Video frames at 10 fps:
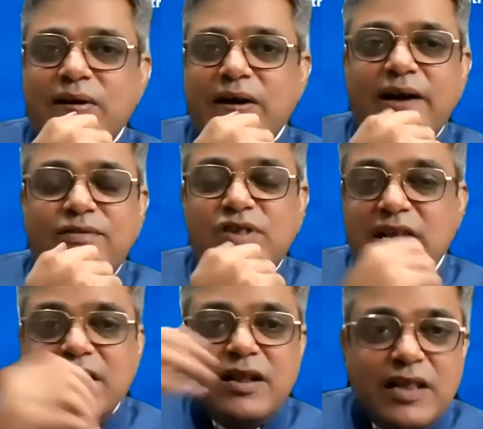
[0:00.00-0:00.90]
I've
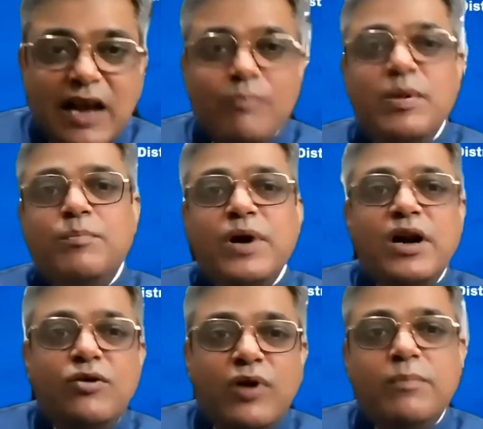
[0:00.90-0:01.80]
seen 10
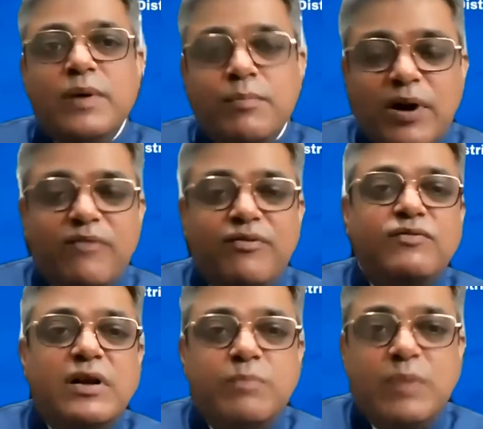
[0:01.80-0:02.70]
people, 12 people,
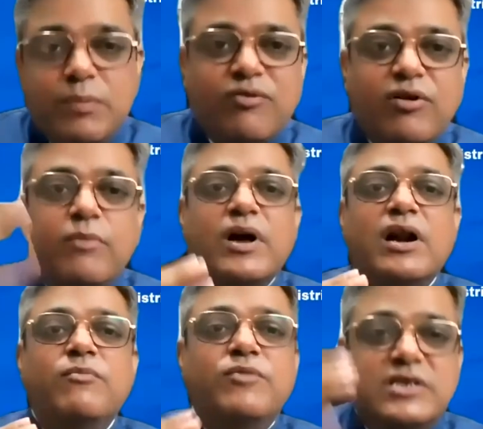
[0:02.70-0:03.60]
15 people from a
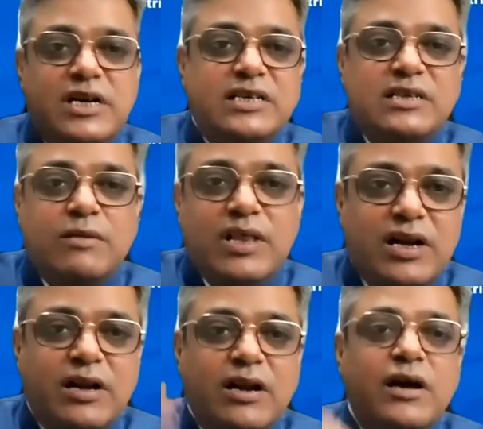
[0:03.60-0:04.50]
club visiting some
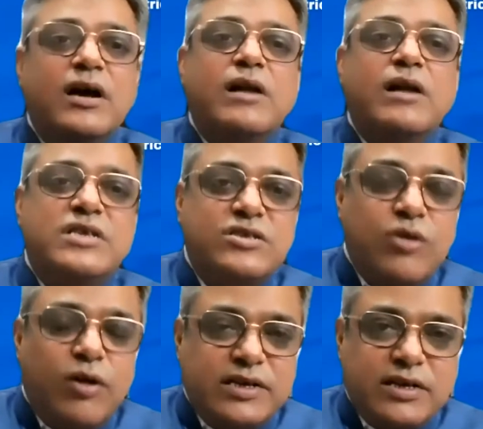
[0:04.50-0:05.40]
other club's
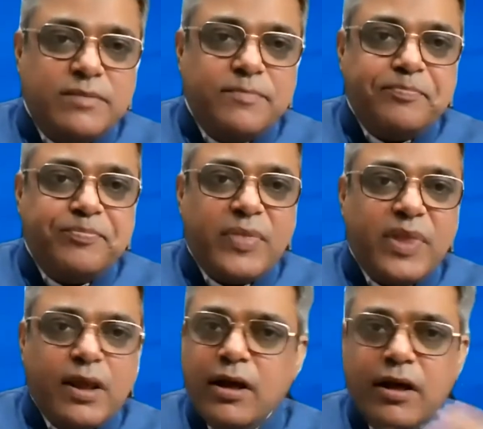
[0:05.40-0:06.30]
installation.
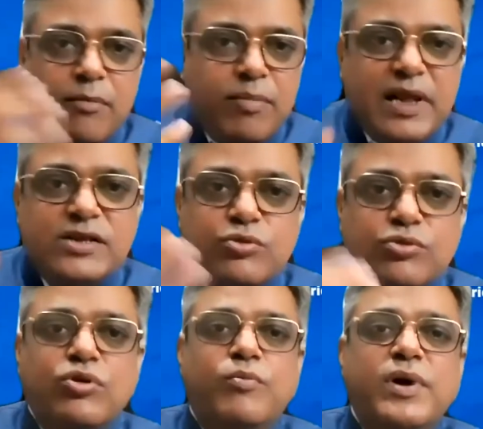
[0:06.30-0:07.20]
Please do
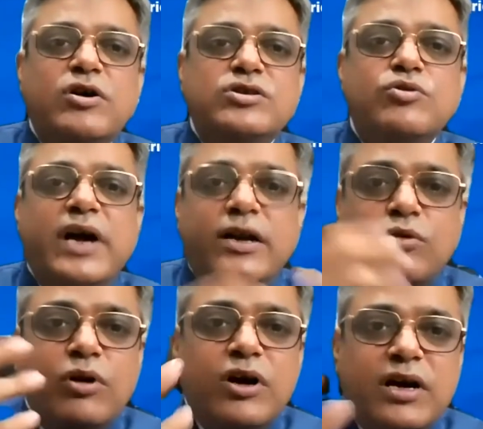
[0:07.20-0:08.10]
so, because you get to
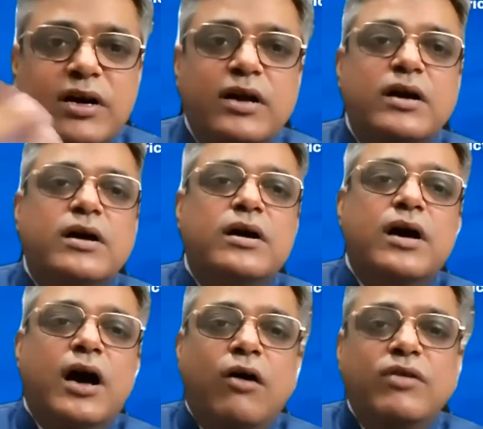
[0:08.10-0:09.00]
learn
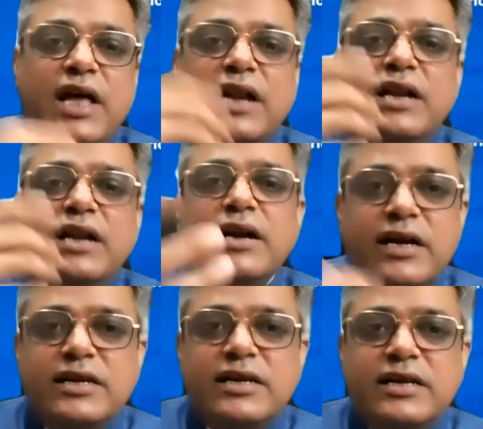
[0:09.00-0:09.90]
how they are
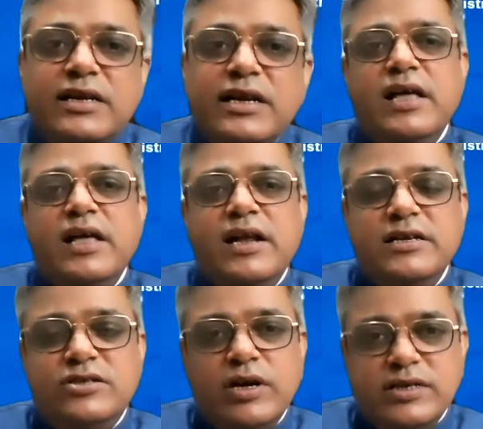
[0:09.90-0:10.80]
conducting in their
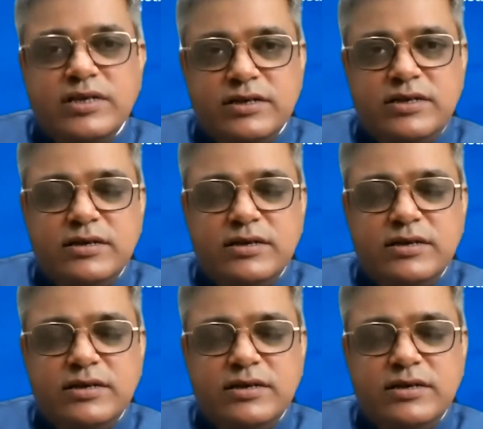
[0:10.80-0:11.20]
installations.